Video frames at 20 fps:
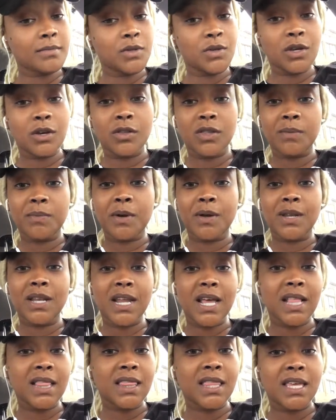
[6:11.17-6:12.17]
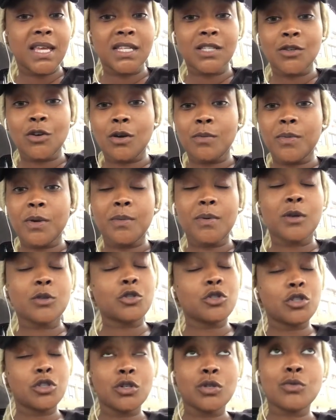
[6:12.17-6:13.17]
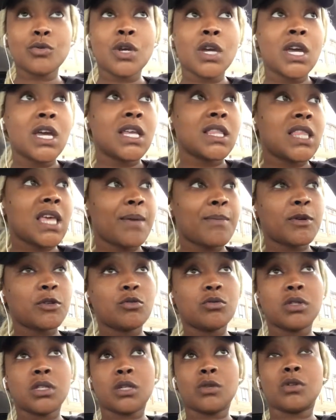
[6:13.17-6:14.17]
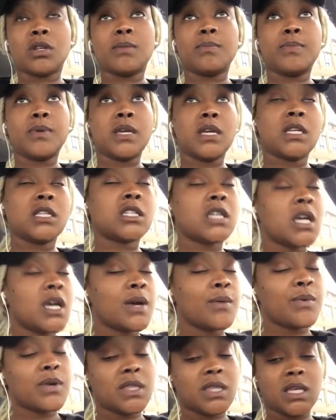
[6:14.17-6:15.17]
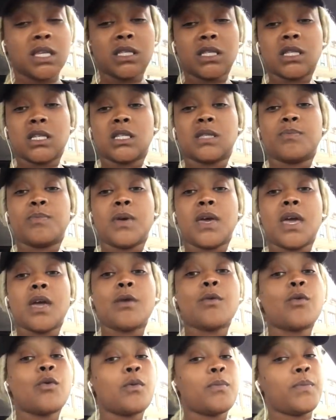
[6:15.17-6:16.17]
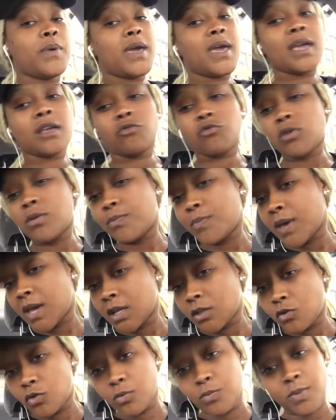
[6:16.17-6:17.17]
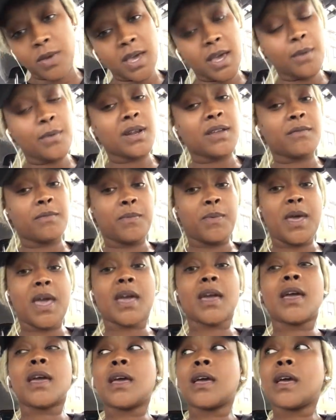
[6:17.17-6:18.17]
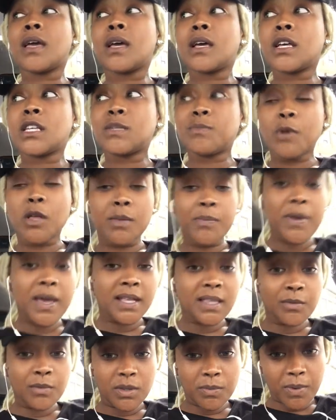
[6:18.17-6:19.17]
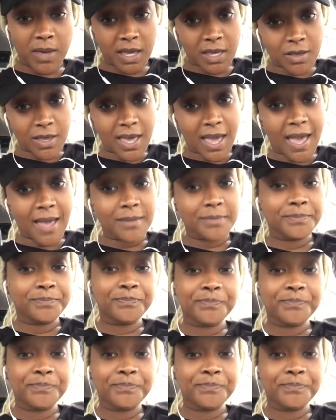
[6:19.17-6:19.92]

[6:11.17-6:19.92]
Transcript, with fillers: You ain't gonna think about nothing. It's all gonna be about you. Think about you sitting on the beach with that six pack, four pack, three pack, two pack, whatever pack. A smaller pack than what the pack you got.